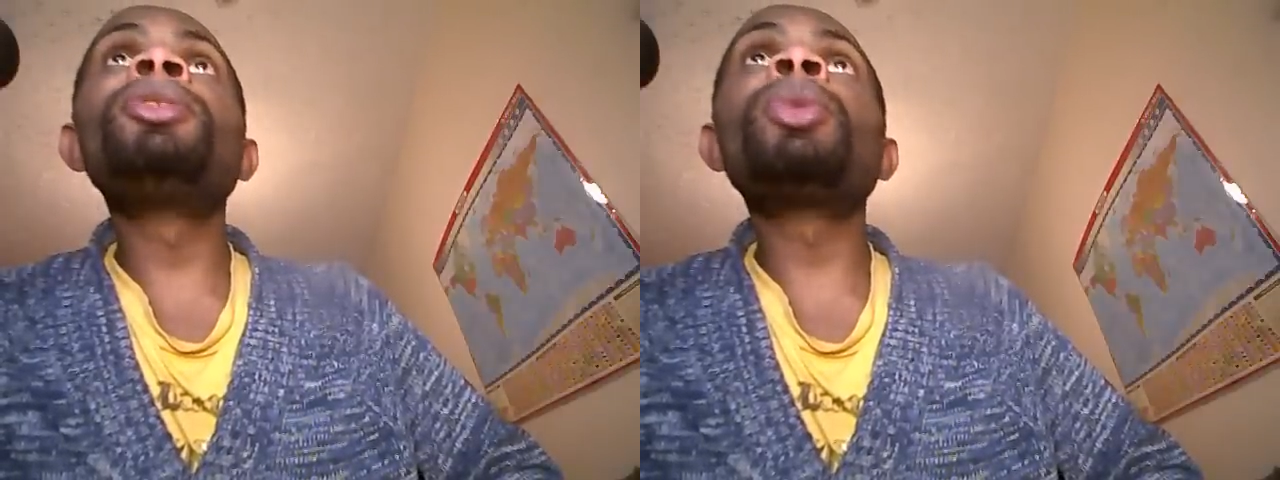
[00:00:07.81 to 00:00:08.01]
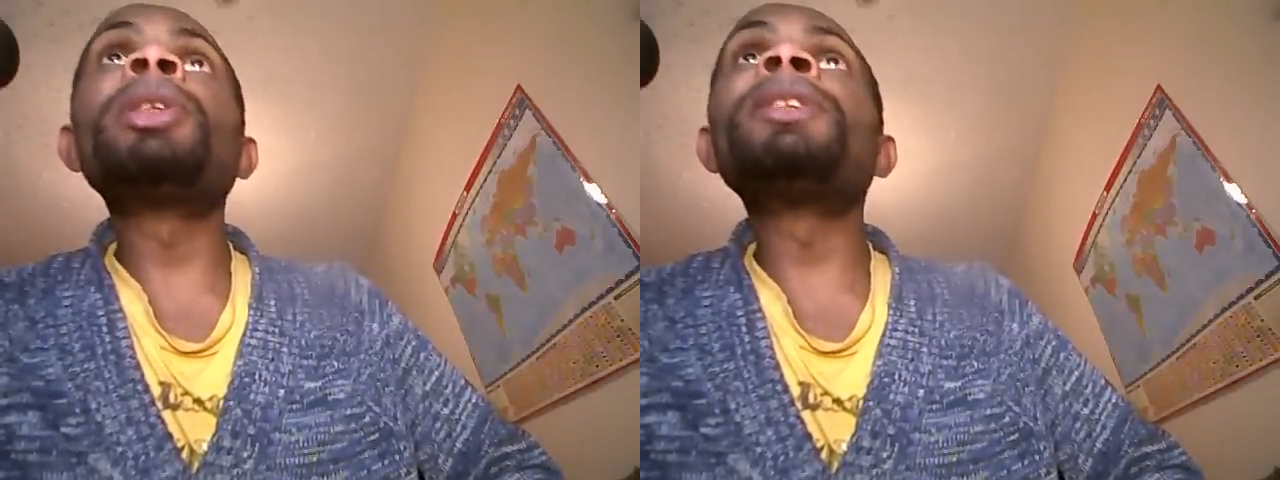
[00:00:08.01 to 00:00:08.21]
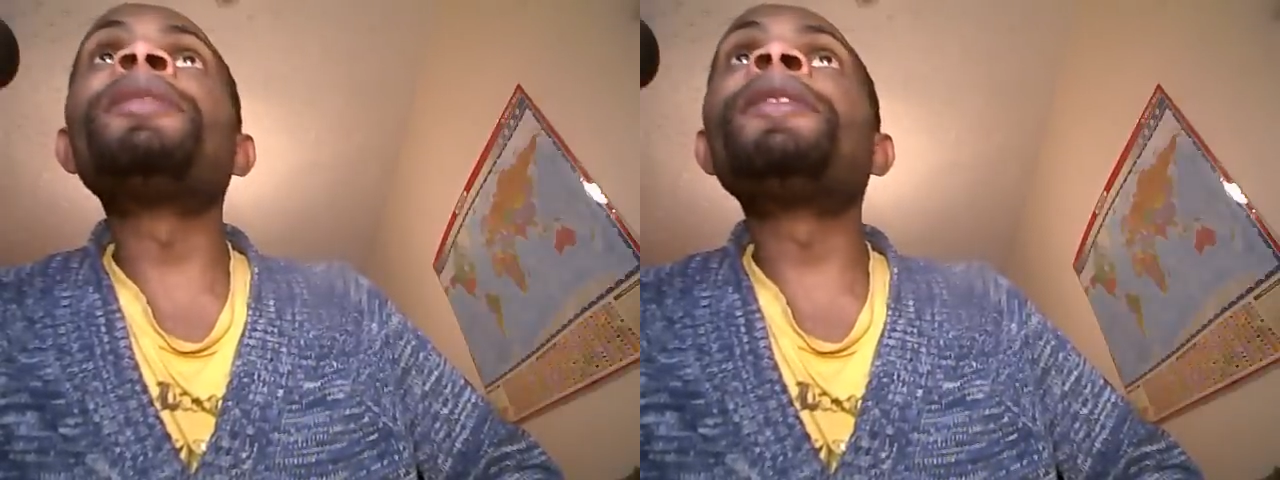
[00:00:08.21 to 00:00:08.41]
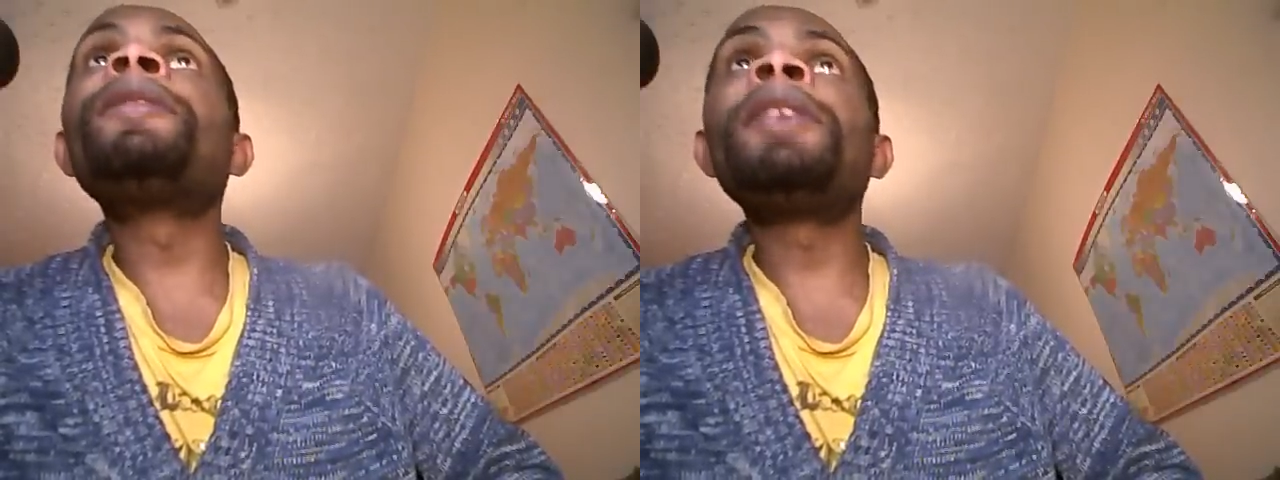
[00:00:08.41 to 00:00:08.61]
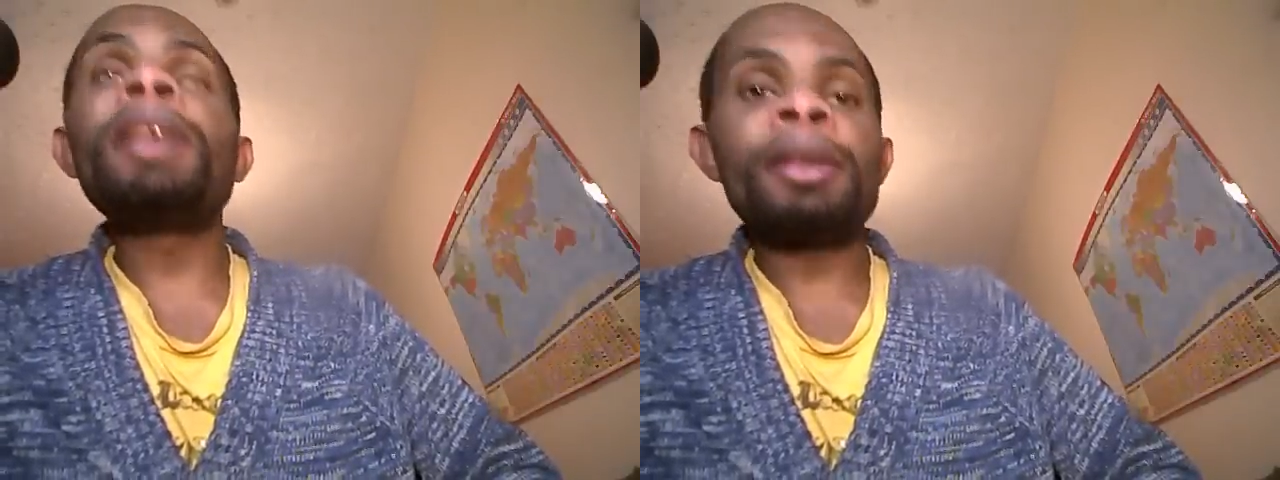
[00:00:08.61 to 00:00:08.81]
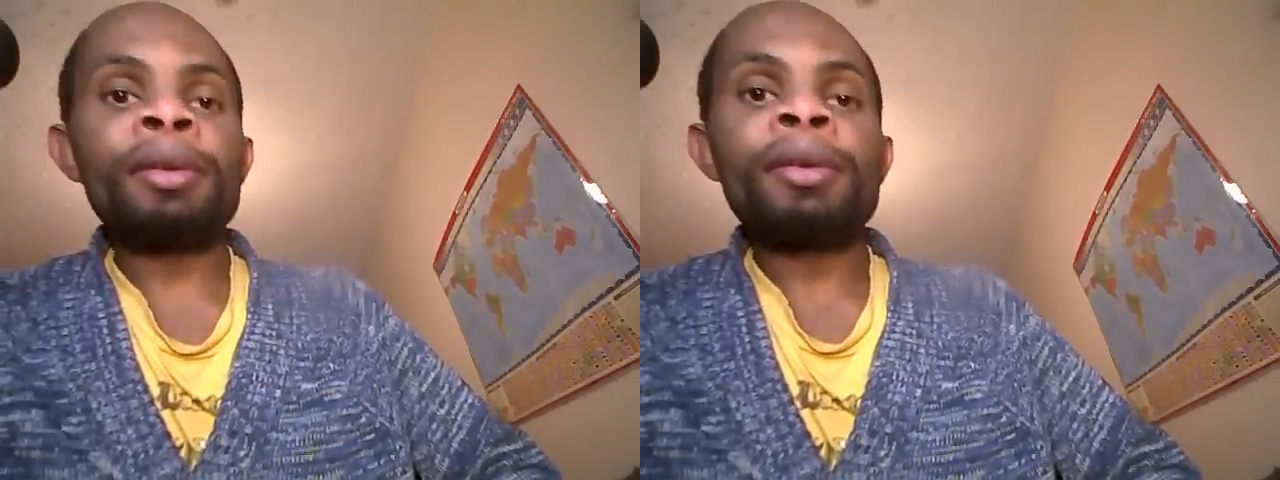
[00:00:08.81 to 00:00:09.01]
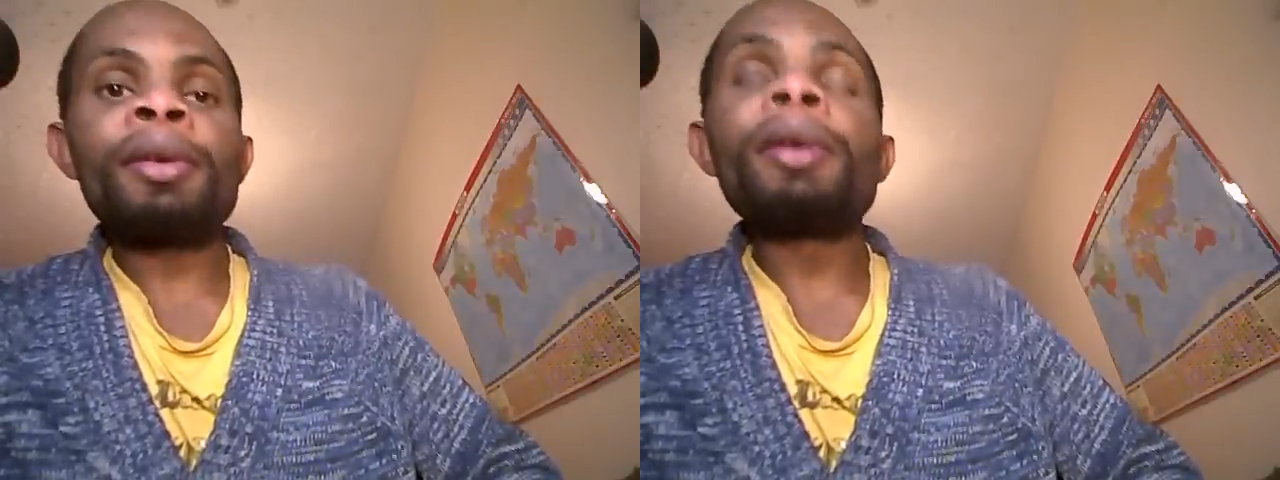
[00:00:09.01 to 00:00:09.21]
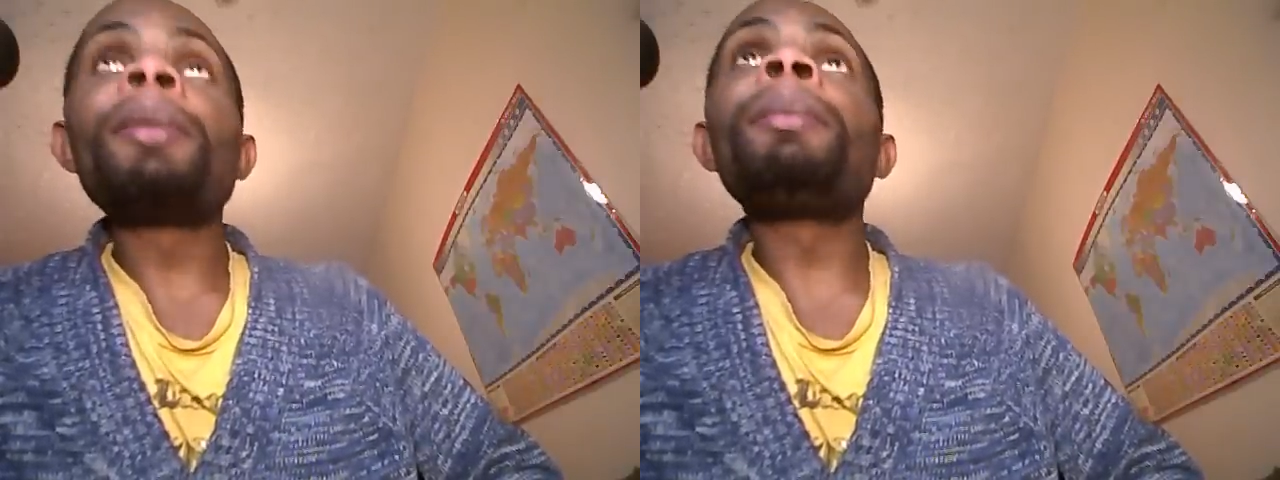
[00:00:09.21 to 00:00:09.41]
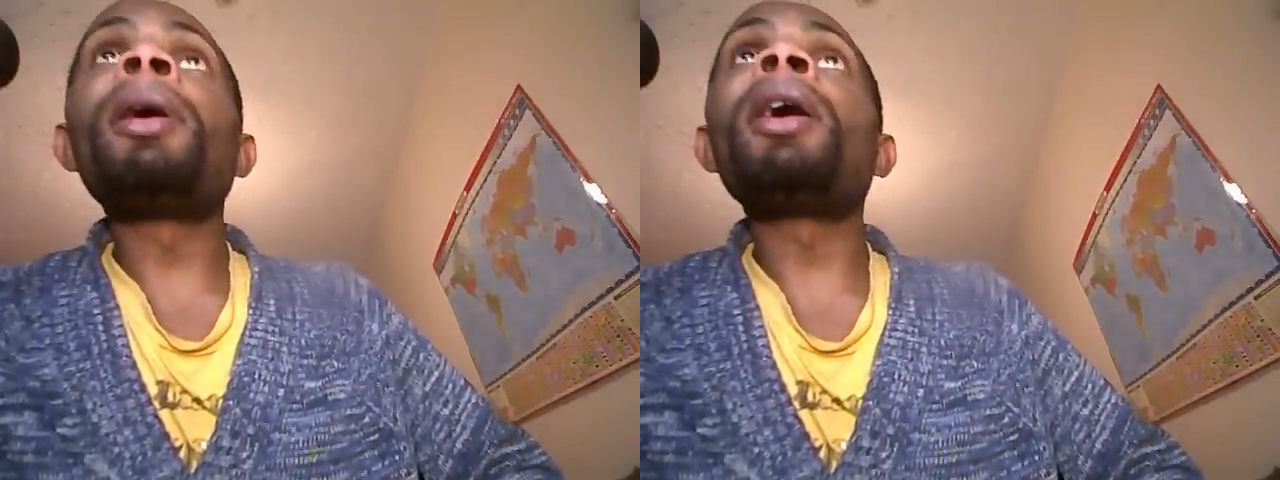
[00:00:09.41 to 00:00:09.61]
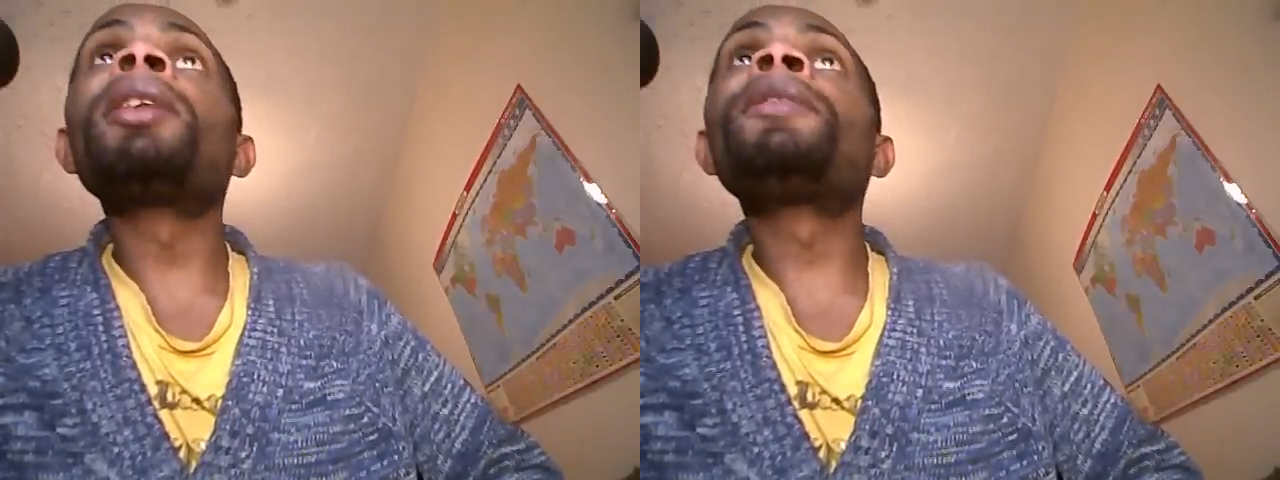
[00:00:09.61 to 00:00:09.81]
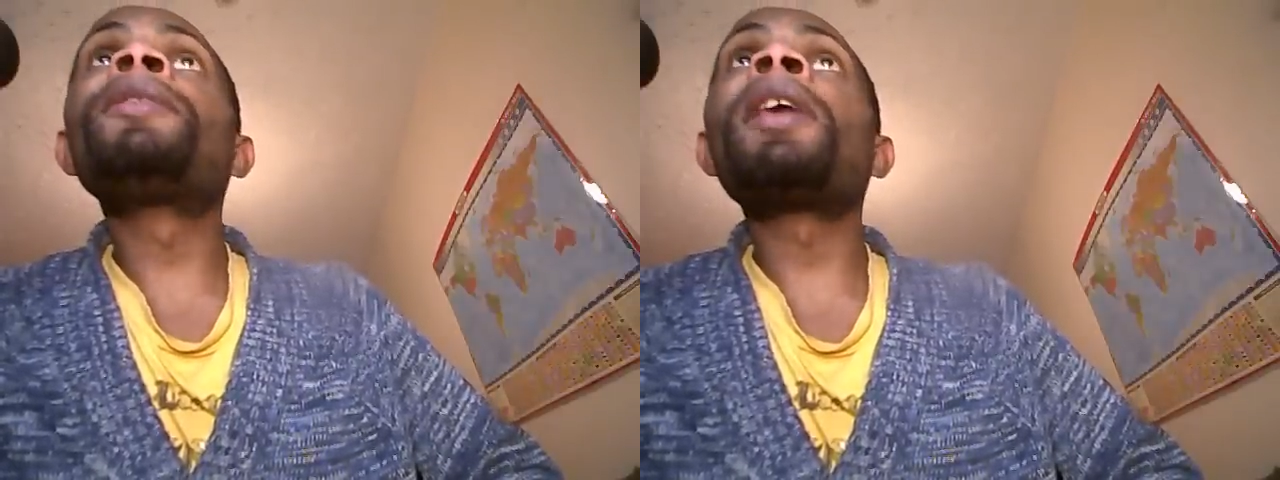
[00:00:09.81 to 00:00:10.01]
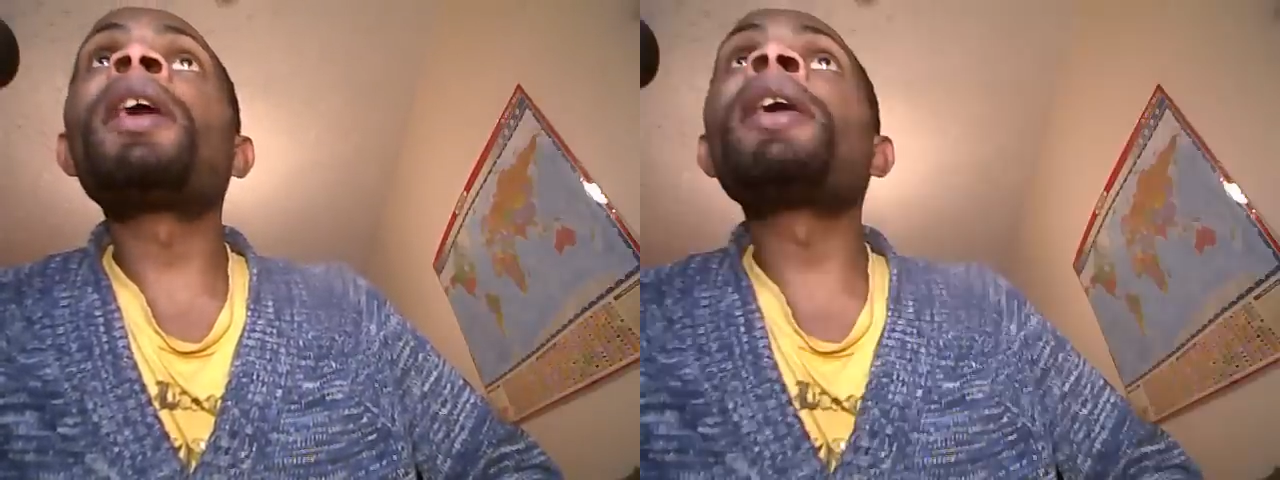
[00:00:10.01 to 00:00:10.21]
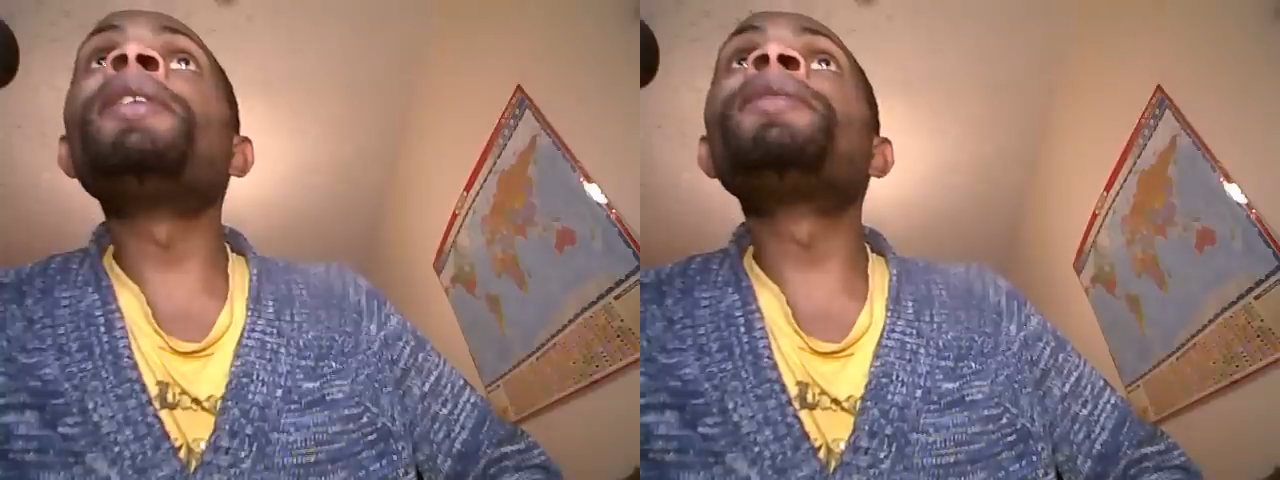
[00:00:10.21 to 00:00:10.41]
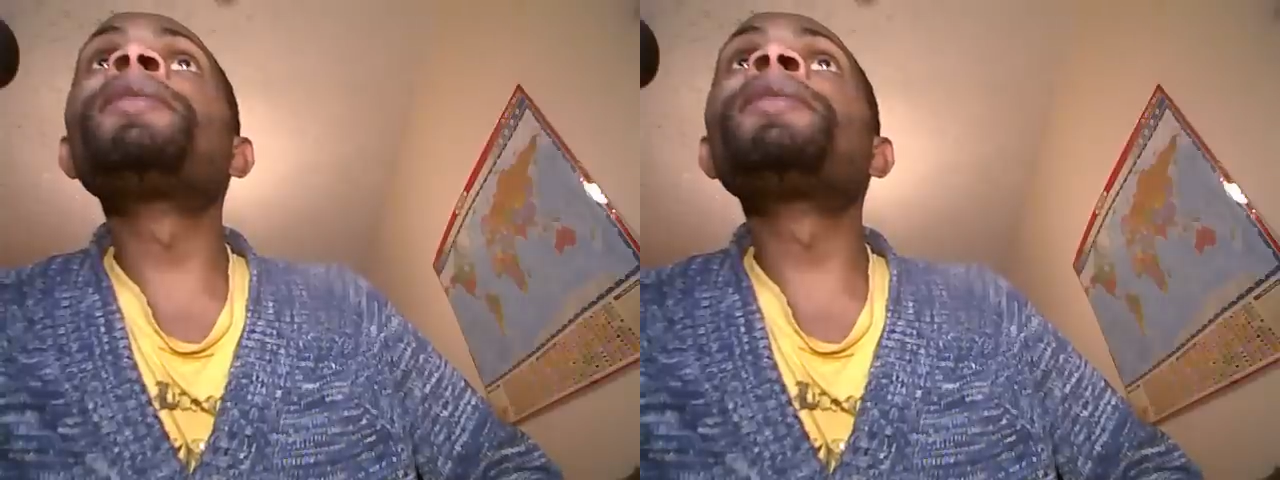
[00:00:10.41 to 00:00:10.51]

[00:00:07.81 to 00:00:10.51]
2015 part 5